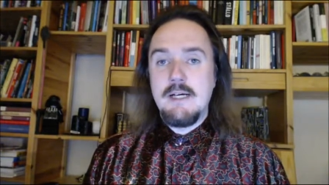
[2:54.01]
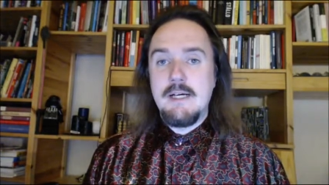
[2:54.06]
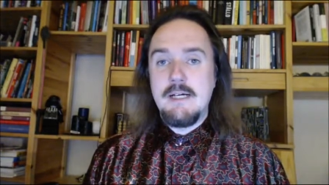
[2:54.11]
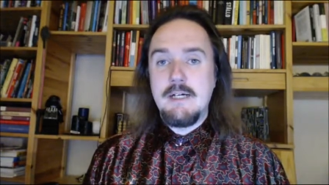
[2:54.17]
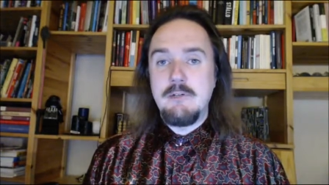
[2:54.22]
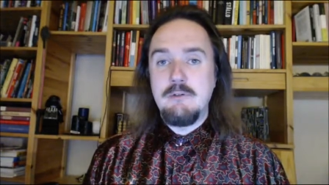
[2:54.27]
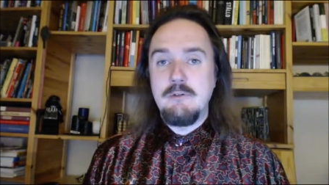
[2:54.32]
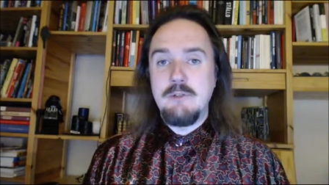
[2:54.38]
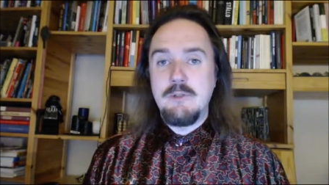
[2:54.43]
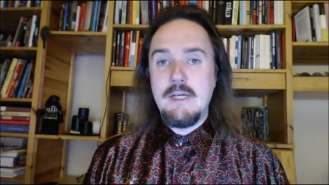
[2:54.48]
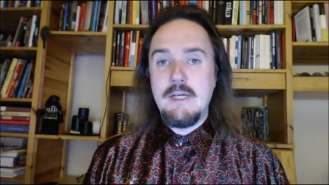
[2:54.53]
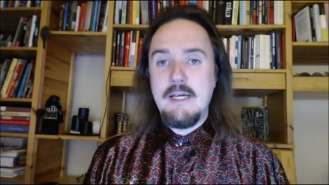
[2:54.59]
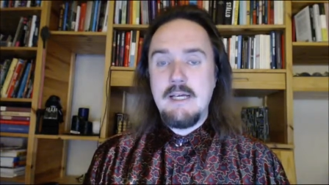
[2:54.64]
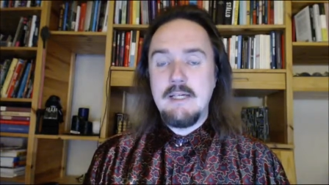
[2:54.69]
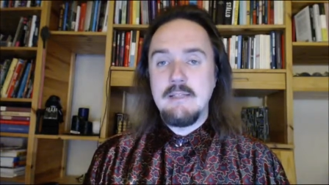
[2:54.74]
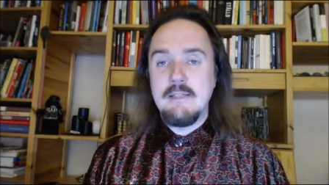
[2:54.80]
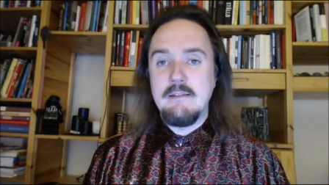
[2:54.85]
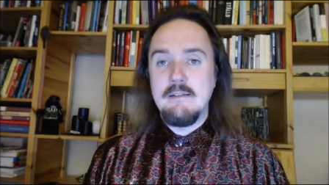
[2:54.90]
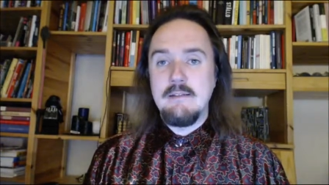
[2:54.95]
how you
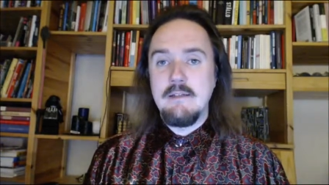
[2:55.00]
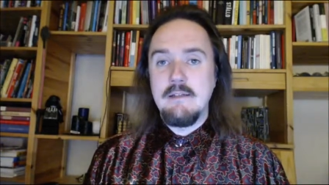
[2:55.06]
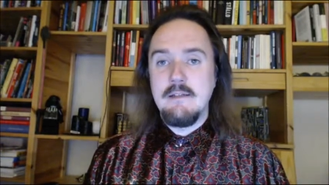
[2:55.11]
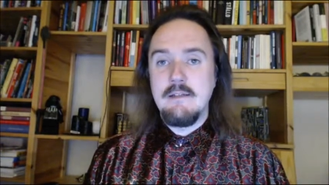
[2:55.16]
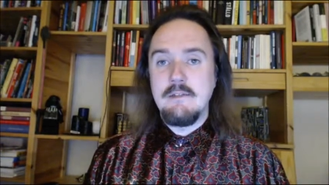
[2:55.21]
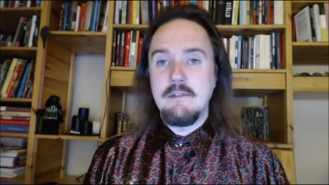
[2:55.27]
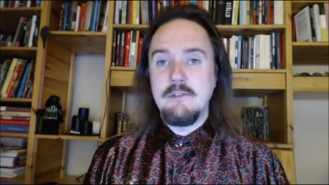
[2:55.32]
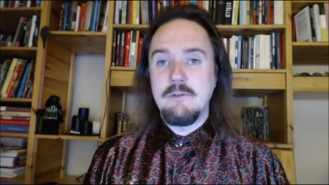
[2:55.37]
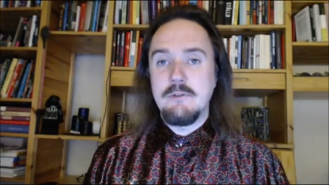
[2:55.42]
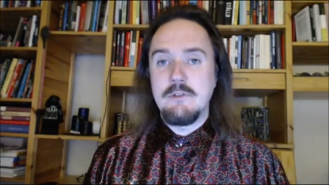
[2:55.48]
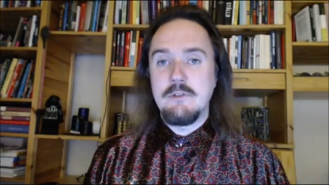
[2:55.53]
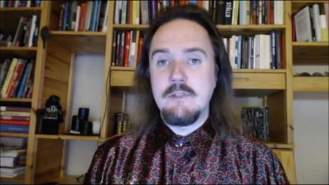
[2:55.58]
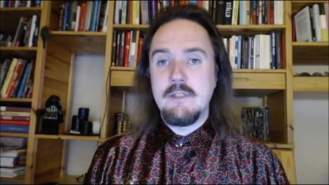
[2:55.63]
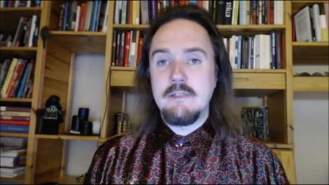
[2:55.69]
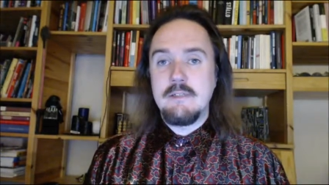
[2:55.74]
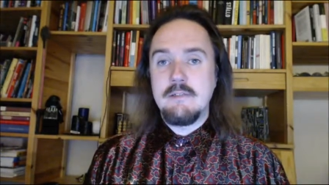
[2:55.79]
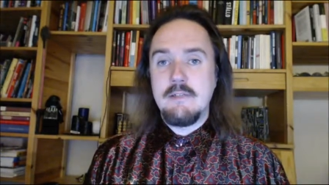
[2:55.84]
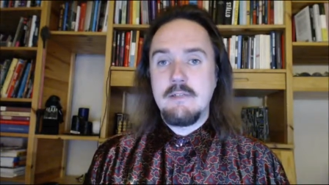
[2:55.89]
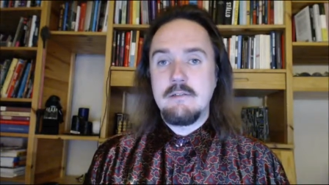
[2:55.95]
handle
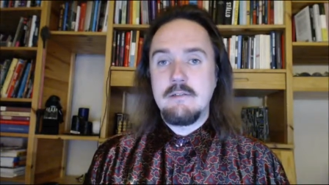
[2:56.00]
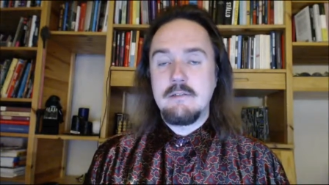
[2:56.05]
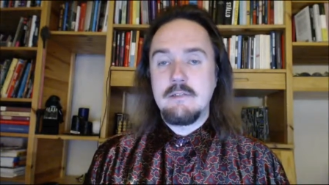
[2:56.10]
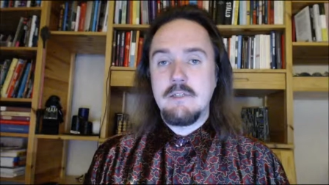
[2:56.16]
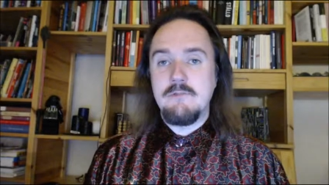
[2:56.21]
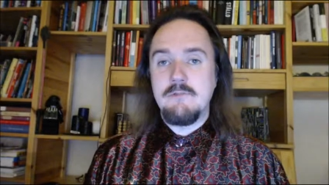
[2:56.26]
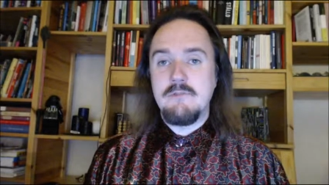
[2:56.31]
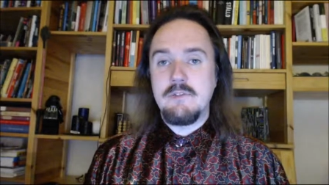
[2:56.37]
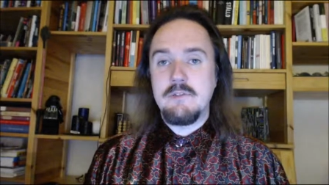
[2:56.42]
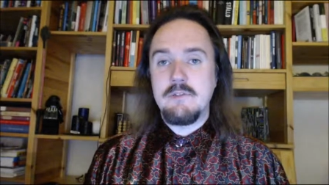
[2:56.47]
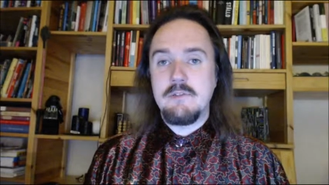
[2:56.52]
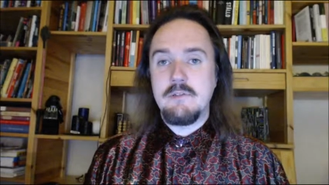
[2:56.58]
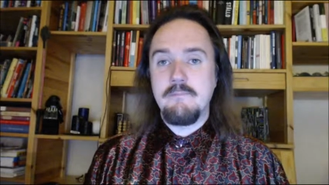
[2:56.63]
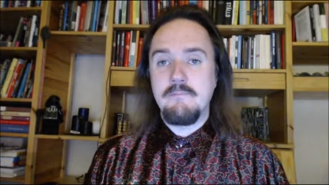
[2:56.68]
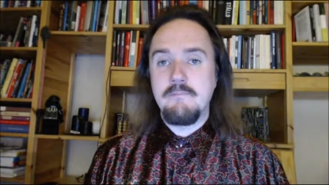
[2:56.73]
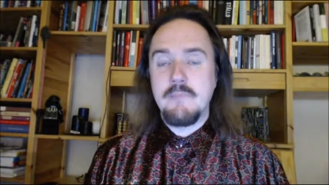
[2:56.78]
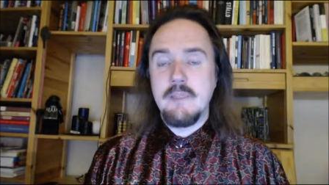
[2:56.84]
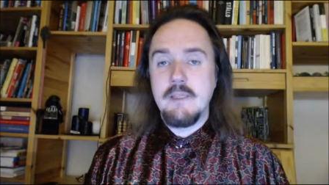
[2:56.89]
your narratives.